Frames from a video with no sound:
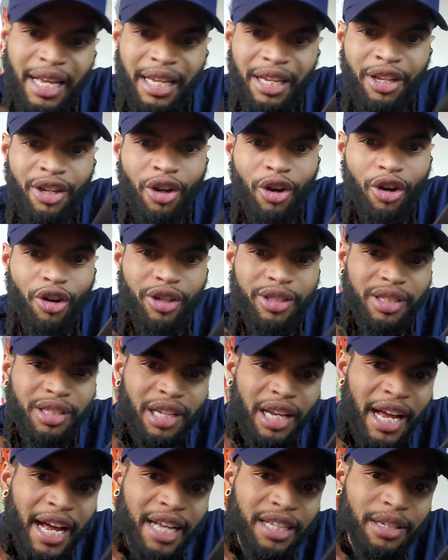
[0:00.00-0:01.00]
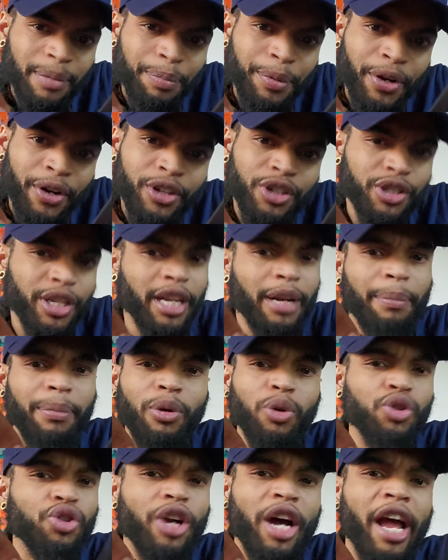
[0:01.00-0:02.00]
you know, crystallize up here. Just get a
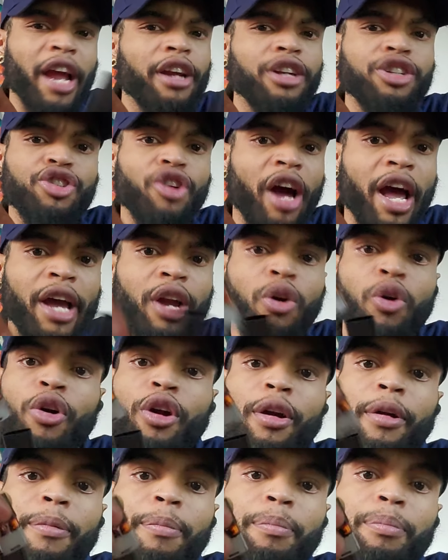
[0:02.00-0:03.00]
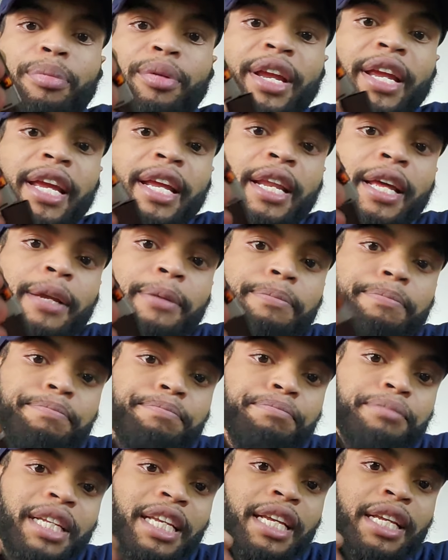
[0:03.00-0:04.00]
blow dryer, dry it, or preheat it,
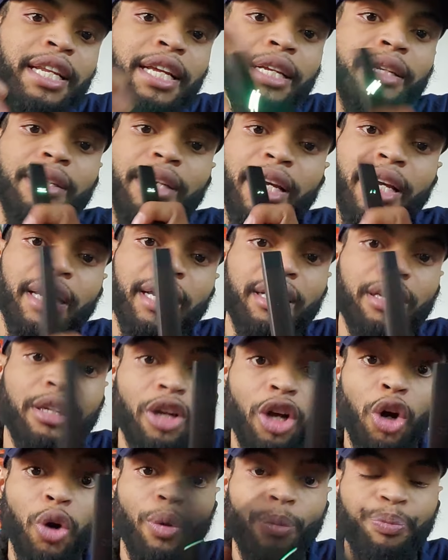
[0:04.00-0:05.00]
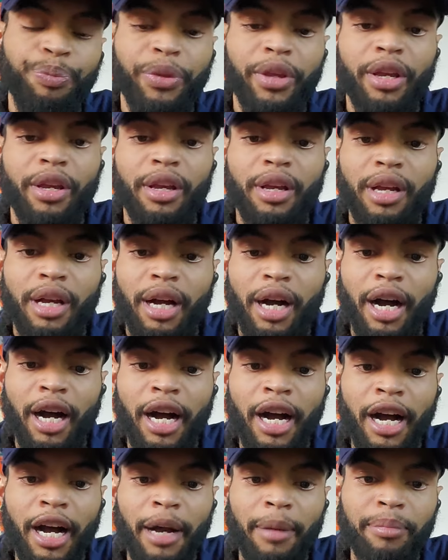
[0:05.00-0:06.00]
heat it, and go.
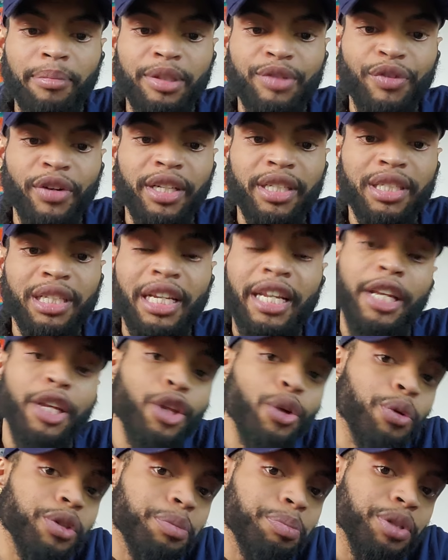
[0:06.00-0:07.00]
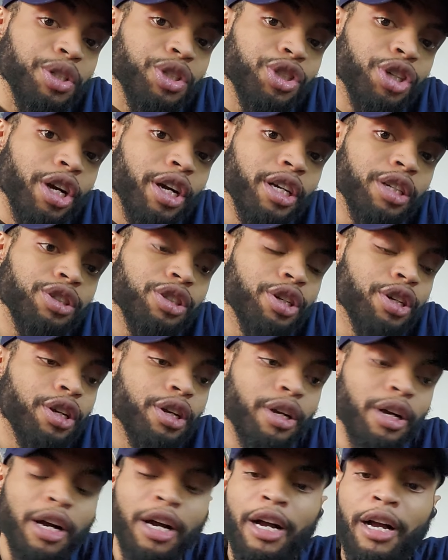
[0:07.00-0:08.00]
It's very sleek USB
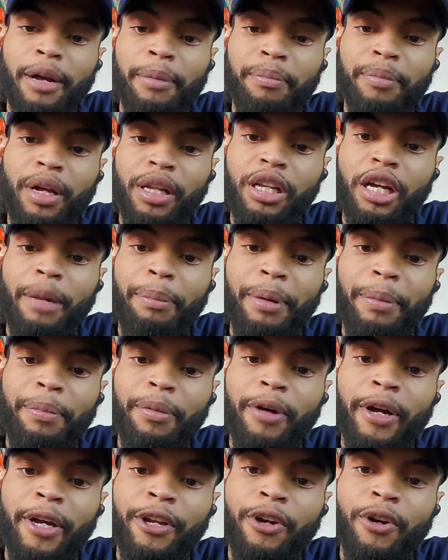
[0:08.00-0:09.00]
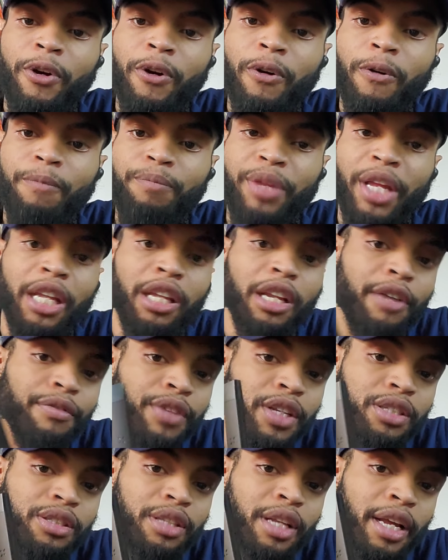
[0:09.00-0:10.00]
charger. A lot of people I know, they
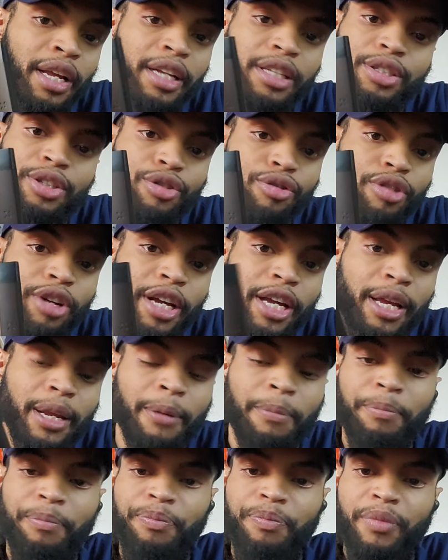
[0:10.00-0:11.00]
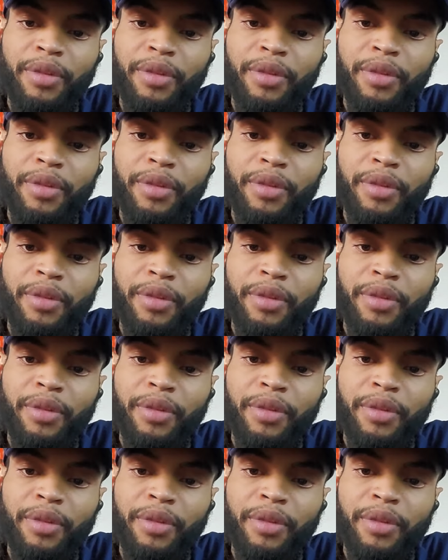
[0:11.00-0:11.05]
love this thing. It's great.